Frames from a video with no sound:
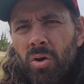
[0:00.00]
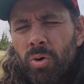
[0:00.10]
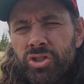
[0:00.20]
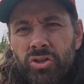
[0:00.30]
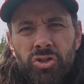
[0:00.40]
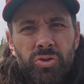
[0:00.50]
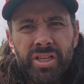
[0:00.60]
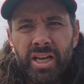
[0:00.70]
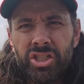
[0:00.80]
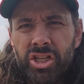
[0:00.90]
what you could do
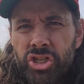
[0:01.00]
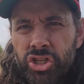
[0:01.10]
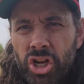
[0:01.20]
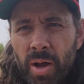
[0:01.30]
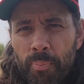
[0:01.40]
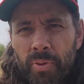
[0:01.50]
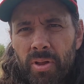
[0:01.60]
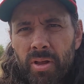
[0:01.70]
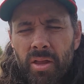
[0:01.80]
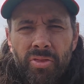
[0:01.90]
is actually jump
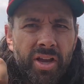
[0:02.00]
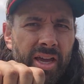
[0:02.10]
the